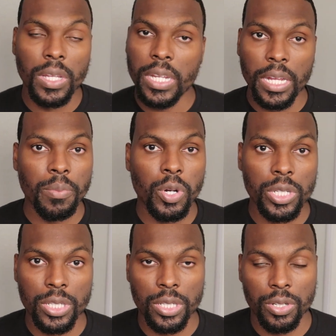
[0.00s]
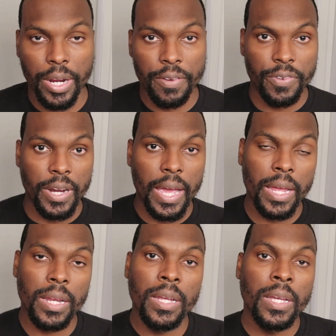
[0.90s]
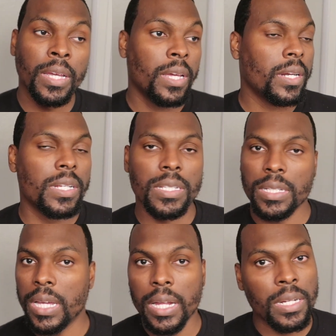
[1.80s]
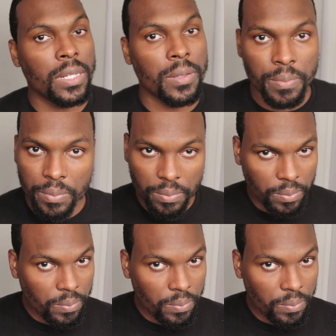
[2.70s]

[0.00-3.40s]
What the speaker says: Daily moistures are great for that. There's a ton of them.